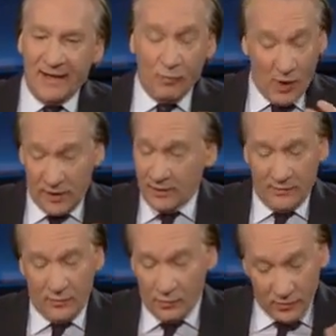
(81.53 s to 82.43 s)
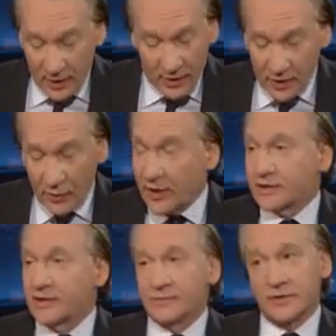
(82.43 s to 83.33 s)
And one of the
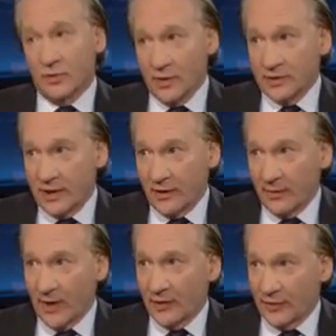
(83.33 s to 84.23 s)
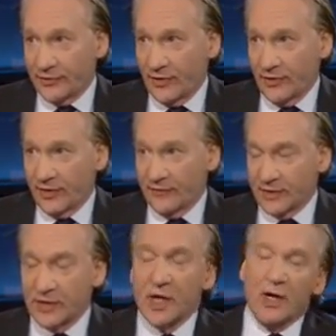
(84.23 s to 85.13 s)
criticisms you always hear about
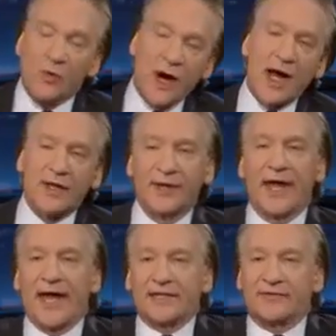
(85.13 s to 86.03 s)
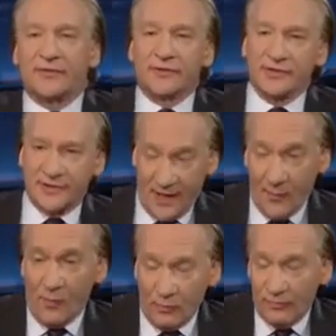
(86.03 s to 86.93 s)
alternative is, well, it lasts for
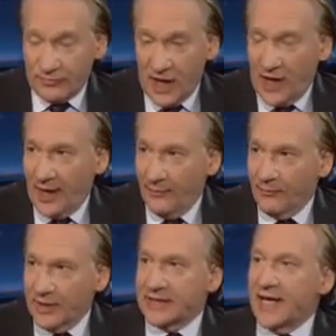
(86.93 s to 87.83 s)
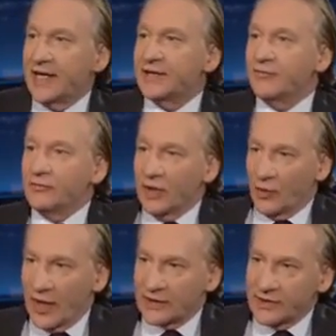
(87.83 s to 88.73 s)
some time, but then it
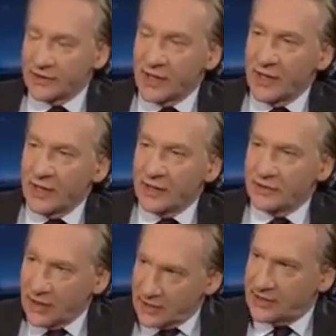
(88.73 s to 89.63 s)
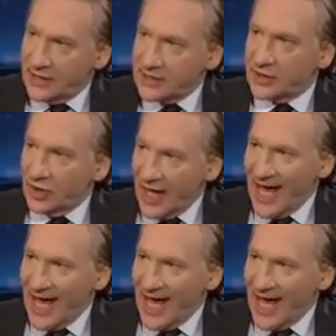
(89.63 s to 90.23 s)
regresses. Does this